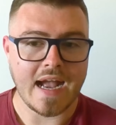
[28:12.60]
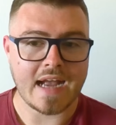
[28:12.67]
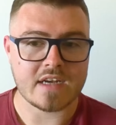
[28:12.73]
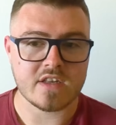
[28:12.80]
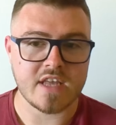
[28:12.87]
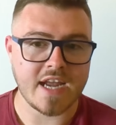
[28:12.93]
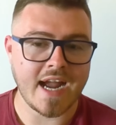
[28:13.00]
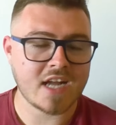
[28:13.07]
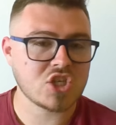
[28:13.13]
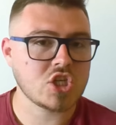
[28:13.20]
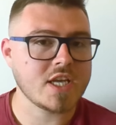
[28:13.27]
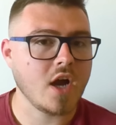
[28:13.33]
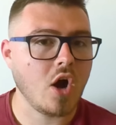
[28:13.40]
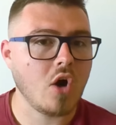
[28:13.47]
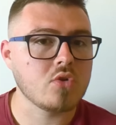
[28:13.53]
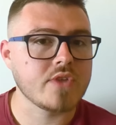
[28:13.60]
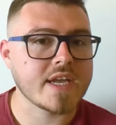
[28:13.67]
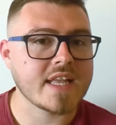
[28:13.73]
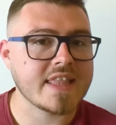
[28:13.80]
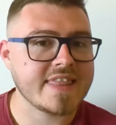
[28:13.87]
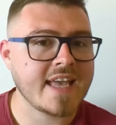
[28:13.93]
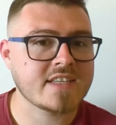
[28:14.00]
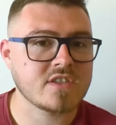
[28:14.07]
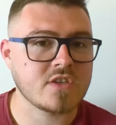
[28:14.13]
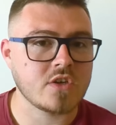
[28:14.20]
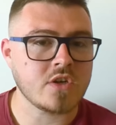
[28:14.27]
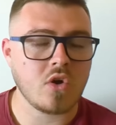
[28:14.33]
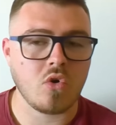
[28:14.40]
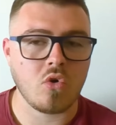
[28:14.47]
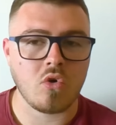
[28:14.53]
and they're actually holding a
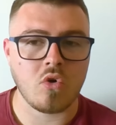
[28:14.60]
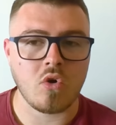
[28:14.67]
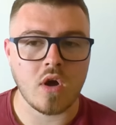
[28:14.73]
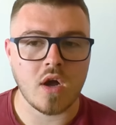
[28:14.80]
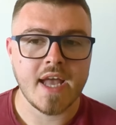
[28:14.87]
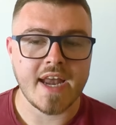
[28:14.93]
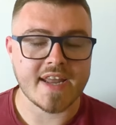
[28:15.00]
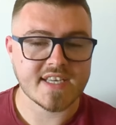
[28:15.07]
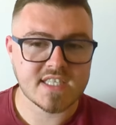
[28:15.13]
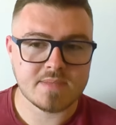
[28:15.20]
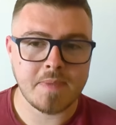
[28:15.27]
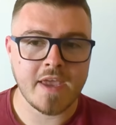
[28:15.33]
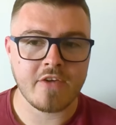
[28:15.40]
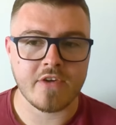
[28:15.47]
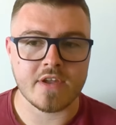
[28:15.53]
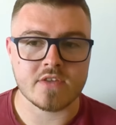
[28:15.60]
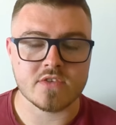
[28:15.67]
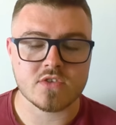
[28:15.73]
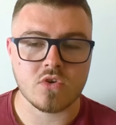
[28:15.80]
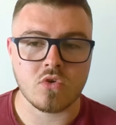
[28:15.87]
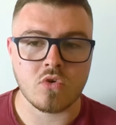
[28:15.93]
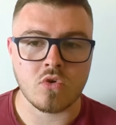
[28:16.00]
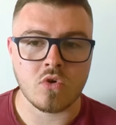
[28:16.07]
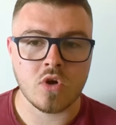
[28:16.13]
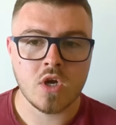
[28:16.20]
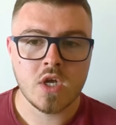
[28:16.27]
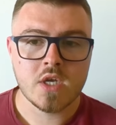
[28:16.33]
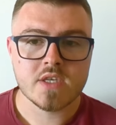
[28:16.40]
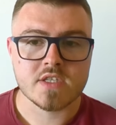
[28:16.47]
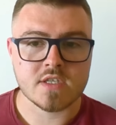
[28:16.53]
lesson or an experience or
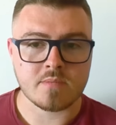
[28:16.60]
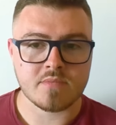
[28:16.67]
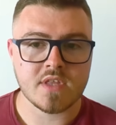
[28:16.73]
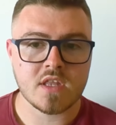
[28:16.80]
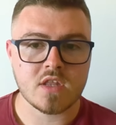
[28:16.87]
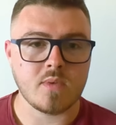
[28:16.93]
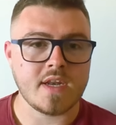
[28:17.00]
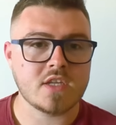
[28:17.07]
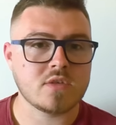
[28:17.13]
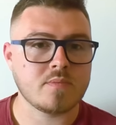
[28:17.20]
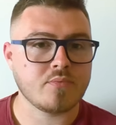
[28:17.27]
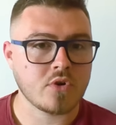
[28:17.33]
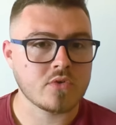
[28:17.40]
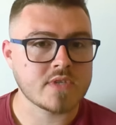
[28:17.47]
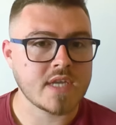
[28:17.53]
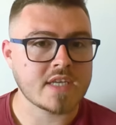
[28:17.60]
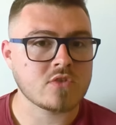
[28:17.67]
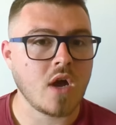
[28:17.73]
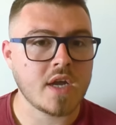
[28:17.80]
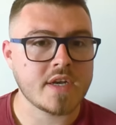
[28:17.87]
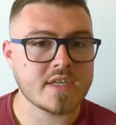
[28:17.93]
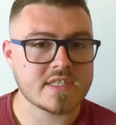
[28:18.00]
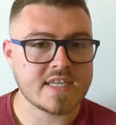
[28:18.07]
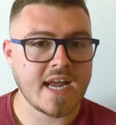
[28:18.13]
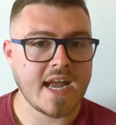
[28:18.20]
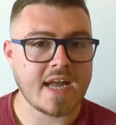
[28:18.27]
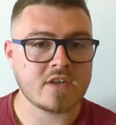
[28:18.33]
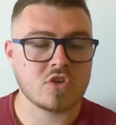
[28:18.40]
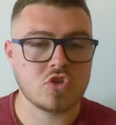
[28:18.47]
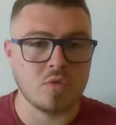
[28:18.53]
something that we need to process or
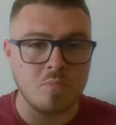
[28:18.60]
understand to